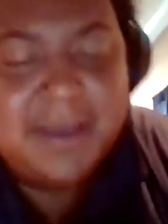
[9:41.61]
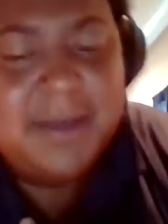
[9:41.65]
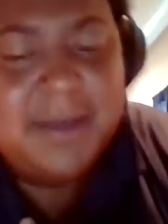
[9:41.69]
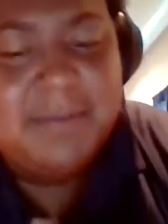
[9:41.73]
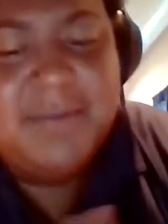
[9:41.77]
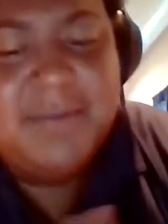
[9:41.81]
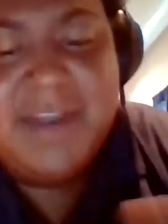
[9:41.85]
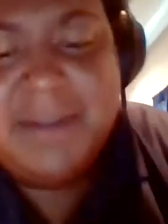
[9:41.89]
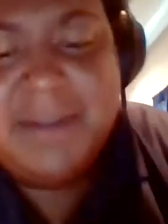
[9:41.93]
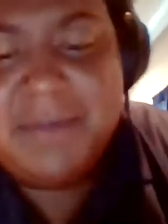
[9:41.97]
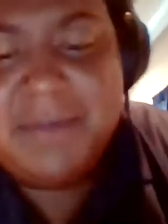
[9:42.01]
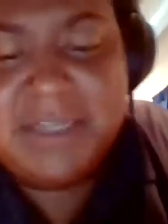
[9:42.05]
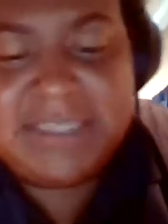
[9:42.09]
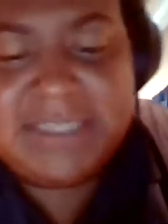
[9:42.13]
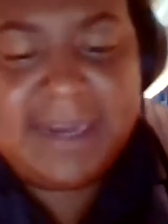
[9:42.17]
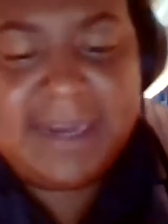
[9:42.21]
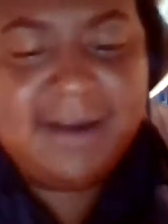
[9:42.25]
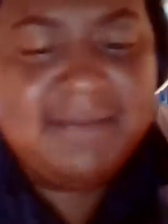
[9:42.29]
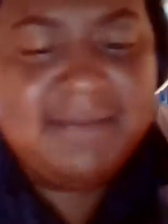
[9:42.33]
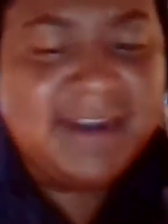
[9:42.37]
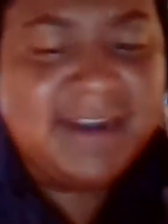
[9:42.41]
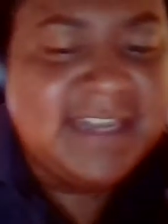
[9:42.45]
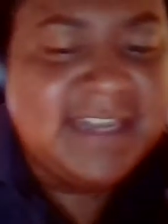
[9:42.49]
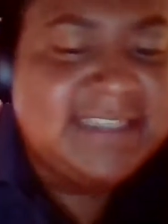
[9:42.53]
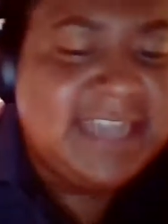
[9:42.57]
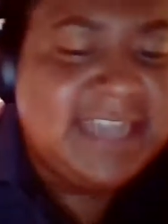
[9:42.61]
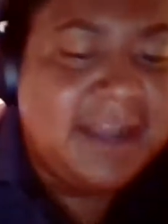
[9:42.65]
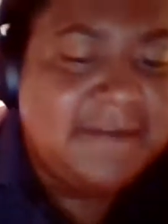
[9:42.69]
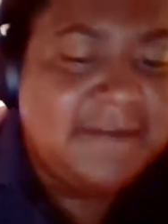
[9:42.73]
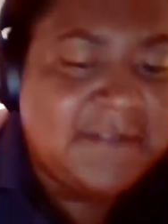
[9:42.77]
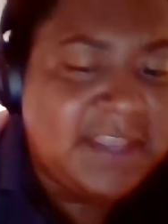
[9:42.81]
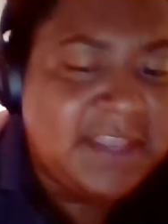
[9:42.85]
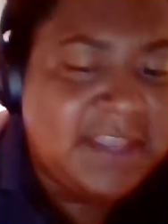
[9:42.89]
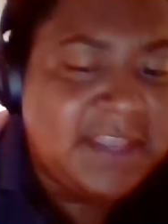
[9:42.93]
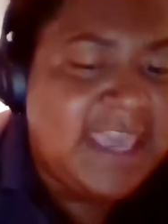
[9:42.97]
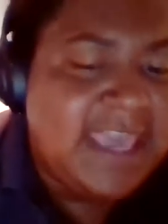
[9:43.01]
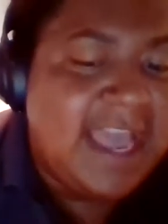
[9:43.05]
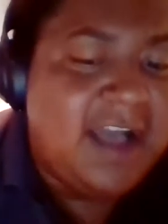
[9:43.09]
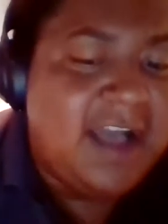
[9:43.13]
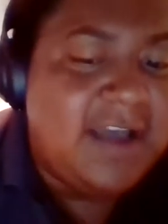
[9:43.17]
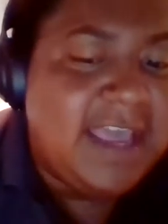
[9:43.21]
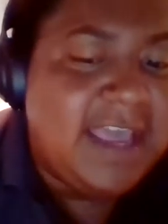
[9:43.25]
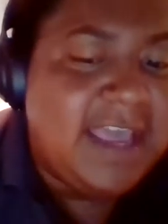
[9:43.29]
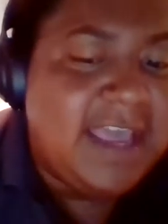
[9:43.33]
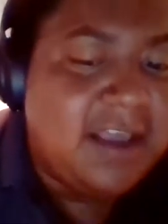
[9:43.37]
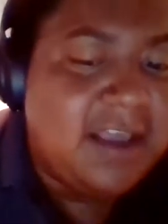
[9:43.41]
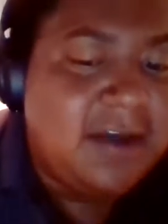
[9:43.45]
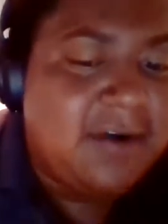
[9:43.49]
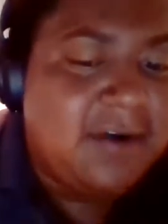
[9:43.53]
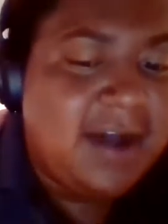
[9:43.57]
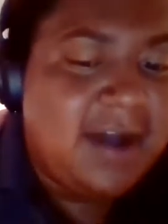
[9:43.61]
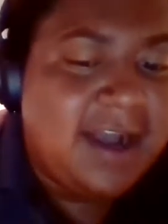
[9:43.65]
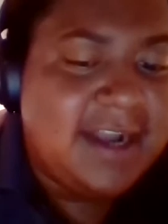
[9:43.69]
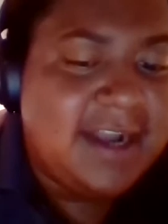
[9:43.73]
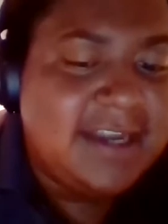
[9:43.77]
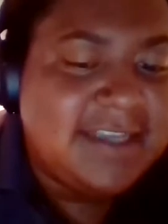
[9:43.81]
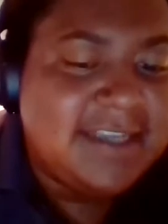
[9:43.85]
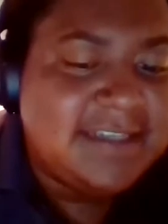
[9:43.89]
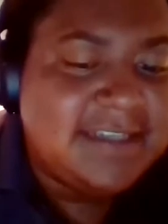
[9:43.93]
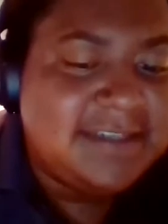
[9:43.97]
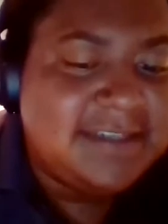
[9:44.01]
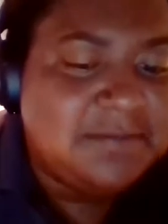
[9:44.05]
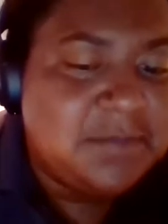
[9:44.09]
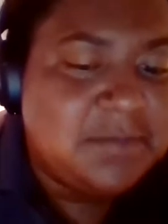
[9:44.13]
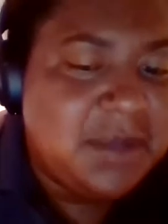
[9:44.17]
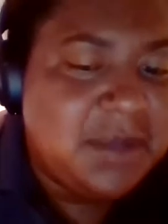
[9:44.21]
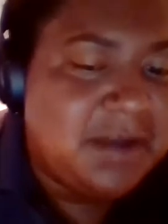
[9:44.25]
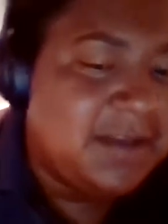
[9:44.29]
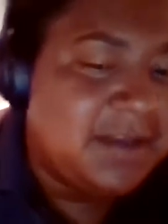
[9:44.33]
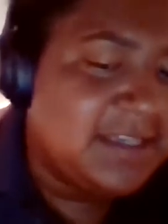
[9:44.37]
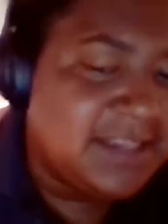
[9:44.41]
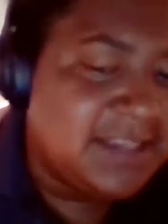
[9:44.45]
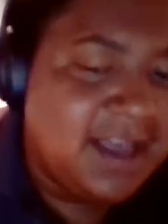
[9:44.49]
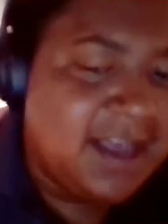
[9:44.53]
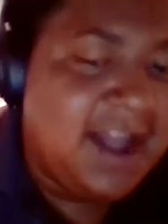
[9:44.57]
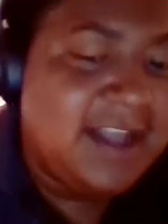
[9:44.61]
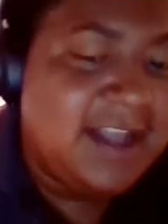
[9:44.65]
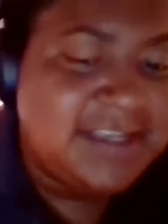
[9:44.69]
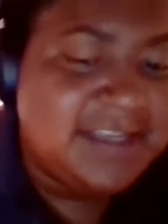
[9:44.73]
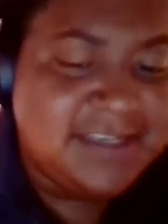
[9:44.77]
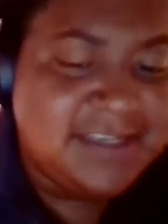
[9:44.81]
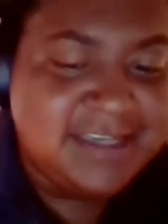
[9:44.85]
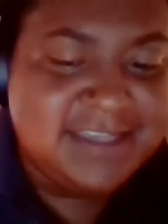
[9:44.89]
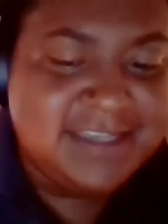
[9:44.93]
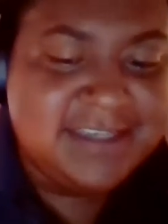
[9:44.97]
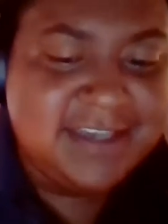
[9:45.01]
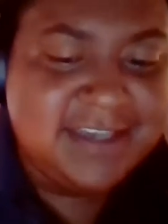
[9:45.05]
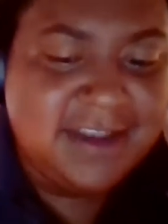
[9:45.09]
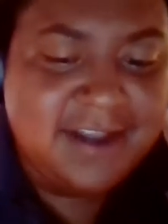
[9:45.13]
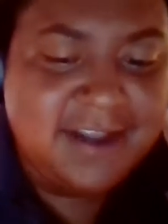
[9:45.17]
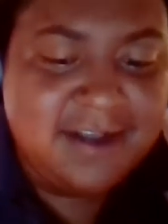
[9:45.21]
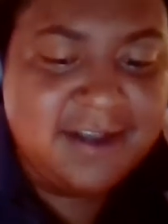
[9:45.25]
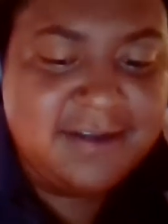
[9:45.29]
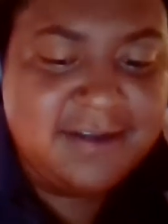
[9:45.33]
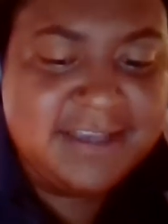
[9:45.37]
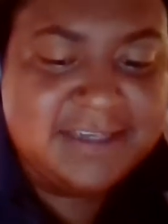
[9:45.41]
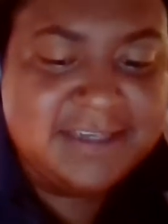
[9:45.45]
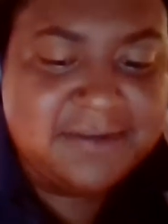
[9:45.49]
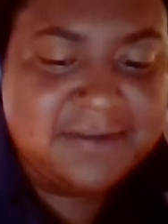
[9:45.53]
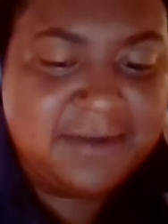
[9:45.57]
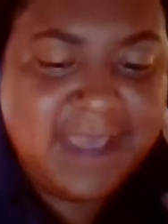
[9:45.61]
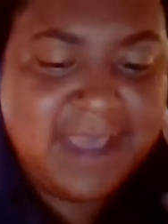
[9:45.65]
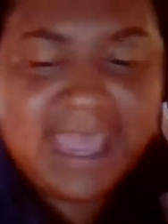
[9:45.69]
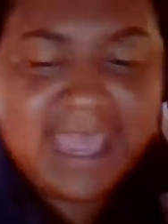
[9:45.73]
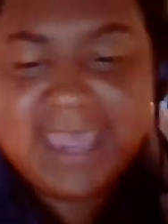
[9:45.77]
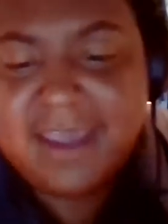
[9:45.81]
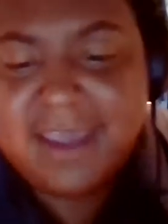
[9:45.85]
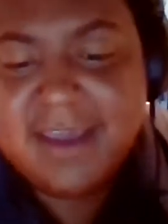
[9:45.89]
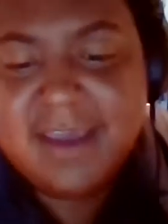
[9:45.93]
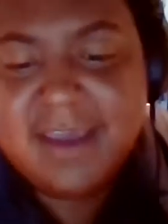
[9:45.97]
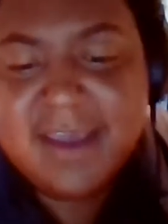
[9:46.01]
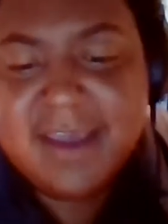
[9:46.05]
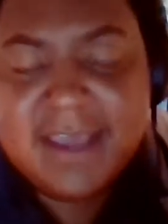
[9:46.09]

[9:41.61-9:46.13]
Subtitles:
Pretty much everybody's down for the count, and Gohan is conscious. He's awake.